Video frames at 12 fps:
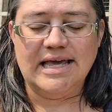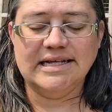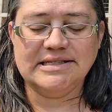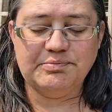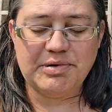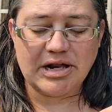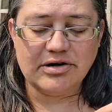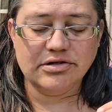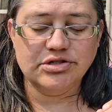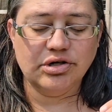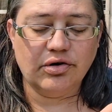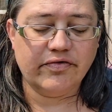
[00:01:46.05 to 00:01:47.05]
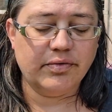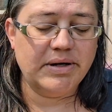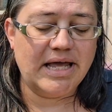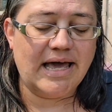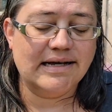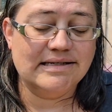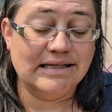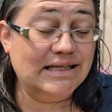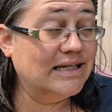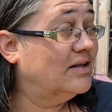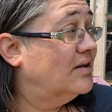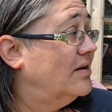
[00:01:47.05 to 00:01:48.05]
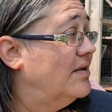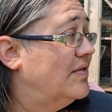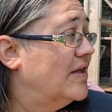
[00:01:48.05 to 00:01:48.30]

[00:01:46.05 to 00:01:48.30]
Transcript: It's better to overreact a little